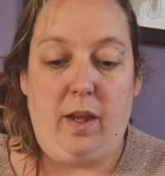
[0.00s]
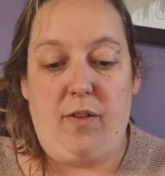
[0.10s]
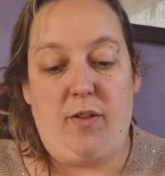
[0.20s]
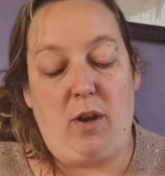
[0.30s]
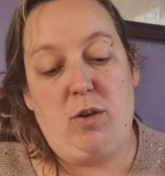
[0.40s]

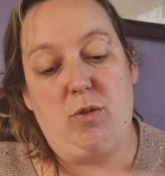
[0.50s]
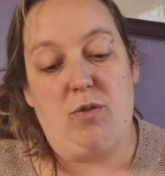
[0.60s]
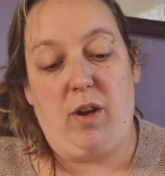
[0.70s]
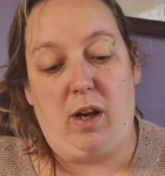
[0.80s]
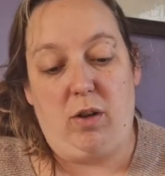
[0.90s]
Social
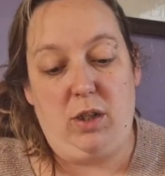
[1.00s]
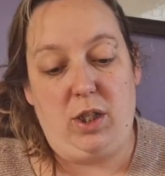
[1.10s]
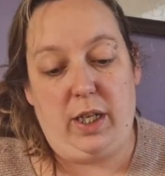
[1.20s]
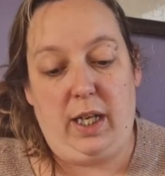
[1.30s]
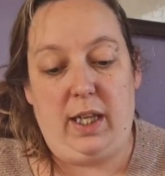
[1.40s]

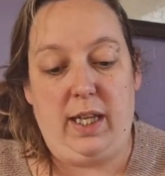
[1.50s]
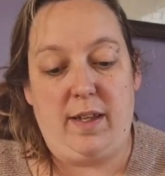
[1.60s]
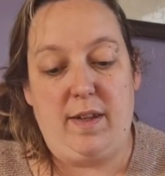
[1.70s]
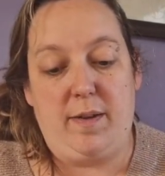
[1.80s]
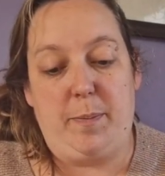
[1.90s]
psychology.
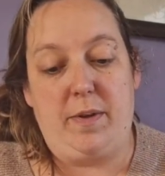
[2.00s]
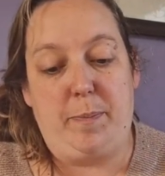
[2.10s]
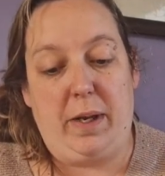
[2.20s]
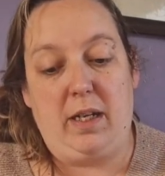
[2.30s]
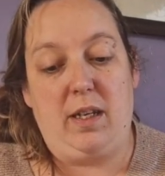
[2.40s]
This is a
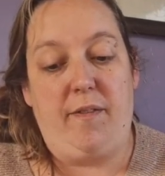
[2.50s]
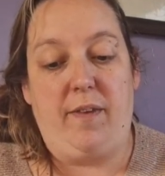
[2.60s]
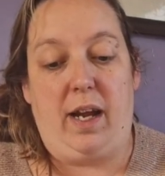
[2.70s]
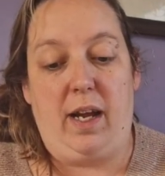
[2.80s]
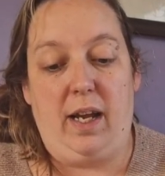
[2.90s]
perspective
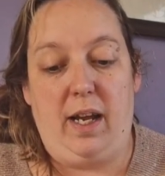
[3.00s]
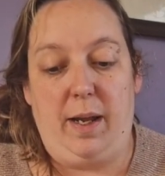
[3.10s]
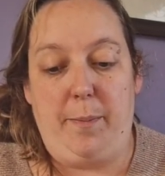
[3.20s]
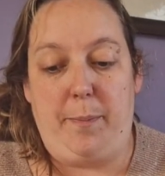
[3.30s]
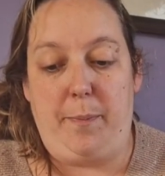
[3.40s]
that
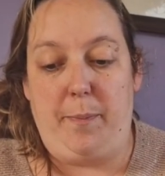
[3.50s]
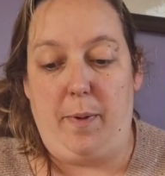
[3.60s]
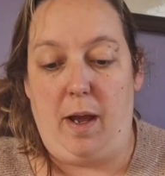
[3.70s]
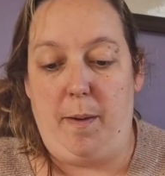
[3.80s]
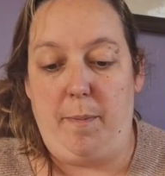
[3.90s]

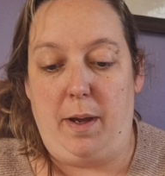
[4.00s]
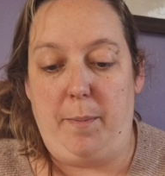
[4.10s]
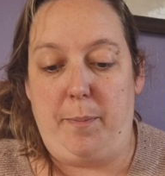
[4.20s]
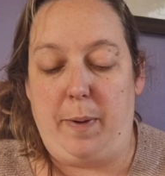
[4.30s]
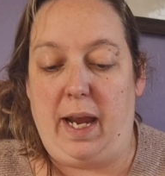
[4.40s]

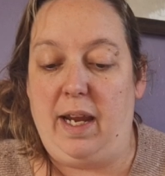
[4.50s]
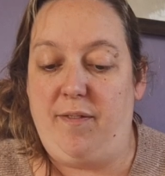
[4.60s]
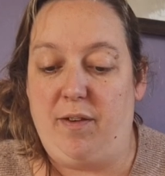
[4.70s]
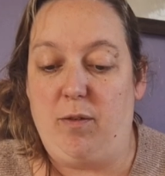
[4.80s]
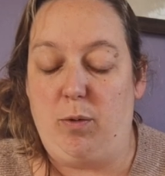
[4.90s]

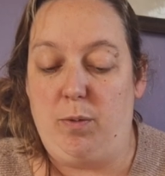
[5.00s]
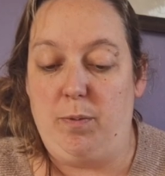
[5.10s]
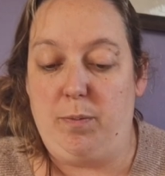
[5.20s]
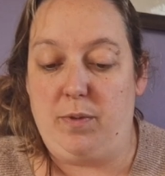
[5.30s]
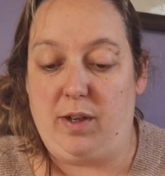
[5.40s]
behavioural
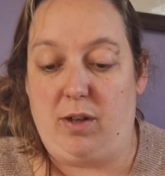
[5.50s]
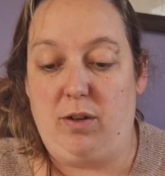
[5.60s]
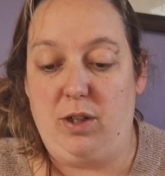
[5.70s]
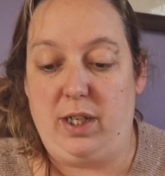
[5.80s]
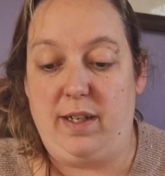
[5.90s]

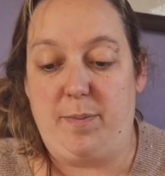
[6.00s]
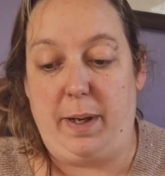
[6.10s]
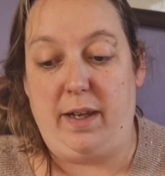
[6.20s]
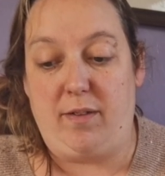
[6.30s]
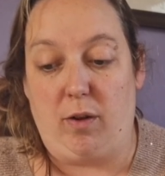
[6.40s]
psychology is
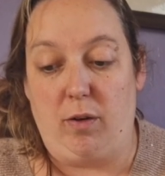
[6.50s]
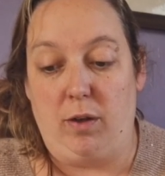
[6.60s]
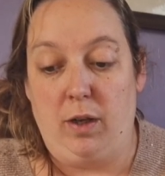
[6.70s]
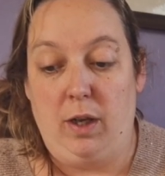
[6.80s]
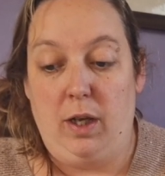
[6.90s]
based
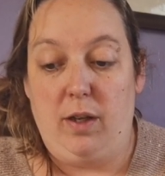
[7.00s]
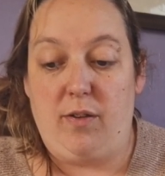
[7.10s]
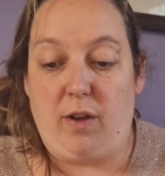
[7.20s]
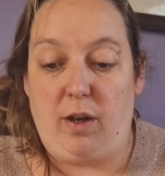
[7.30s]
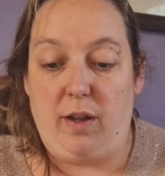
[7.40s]
on.
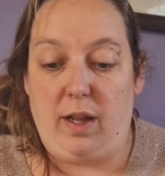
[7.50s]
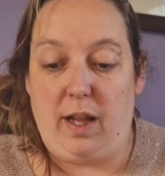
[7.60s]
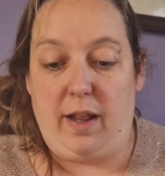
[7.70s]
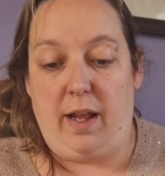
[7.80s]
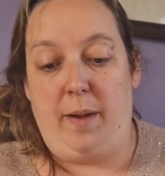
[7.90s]
That
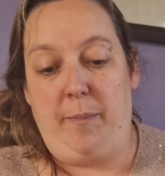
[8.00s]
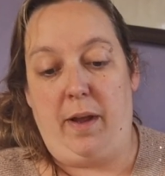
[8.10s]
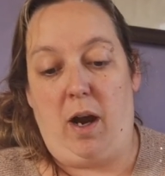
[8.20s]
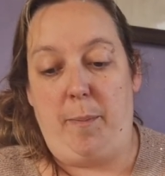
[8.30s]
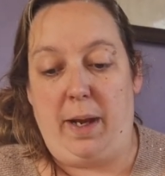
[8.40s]

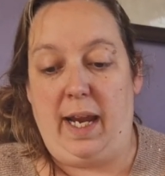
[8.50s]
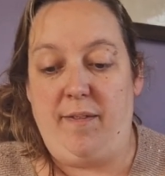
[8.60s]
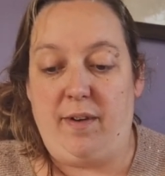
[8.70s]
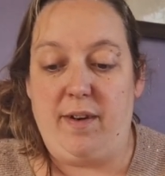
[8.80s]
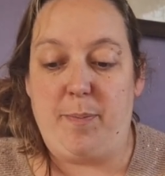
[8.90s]
our
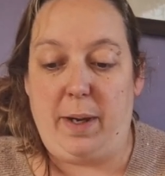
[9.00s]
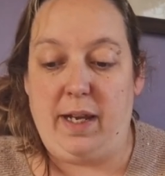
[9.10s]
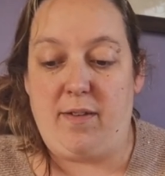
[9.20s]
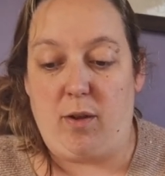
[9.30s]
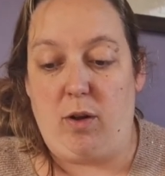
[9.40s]
behaviour is
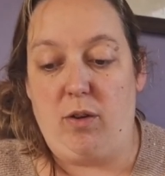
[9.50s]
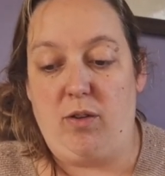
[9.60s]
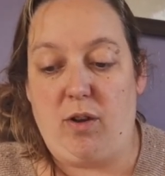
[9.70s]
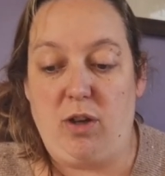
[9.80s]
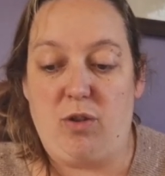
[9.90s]
based on
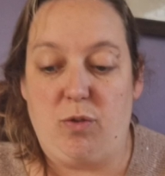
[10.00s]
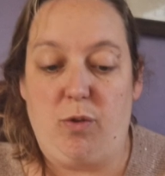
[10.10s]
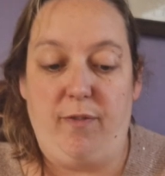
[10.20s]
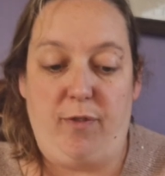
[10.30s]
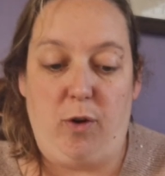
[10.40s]
social
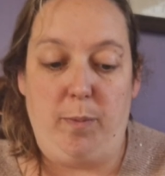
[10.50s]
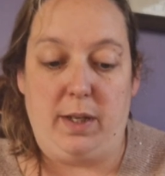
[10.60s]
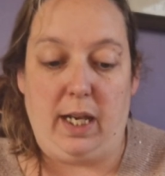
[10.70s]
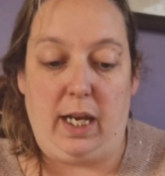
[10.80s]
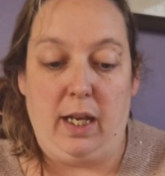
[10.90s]

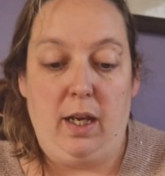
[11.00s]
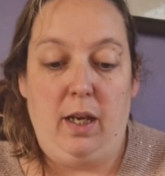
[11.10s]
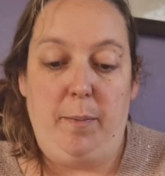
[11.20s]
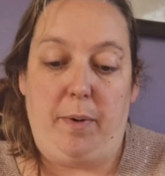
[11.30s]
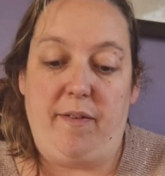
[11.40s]
conformity
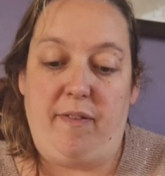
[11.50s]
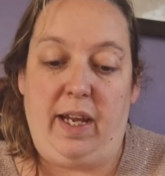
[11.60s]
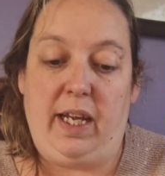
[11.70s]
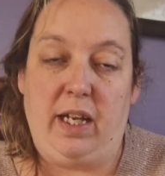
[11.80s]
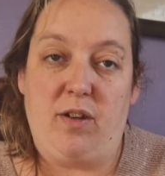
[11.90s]
by
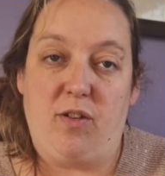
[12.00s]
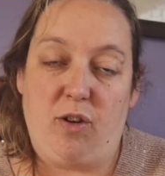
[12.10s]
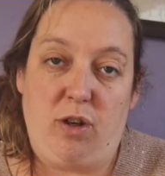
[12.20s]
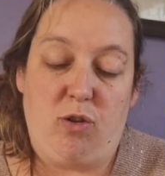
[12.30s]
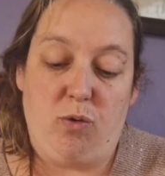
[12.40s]
fitting into
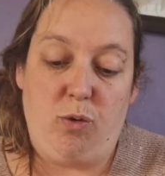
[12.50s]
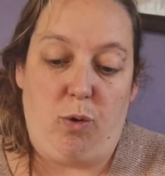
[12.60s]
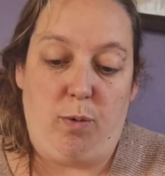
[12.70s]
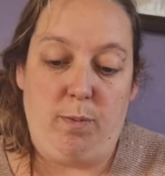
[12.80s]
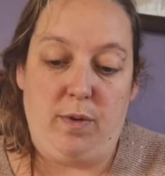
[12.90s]
social
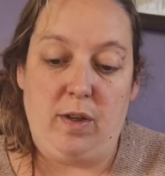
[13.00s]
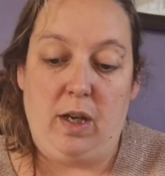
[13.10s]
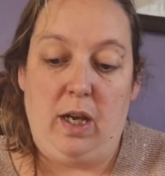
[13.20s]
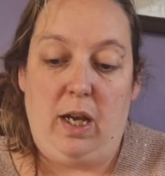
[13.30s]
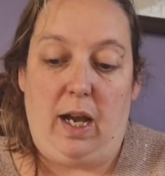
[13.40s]
norms
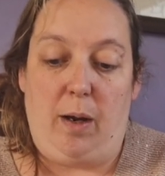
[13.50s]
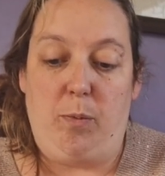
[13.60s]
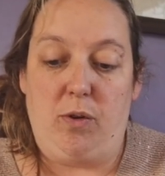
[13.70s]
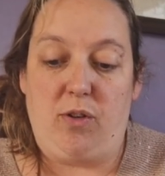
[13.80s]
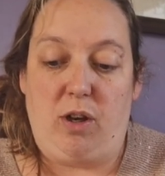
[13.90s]
and
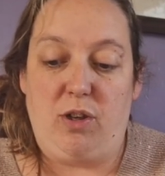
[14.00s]
what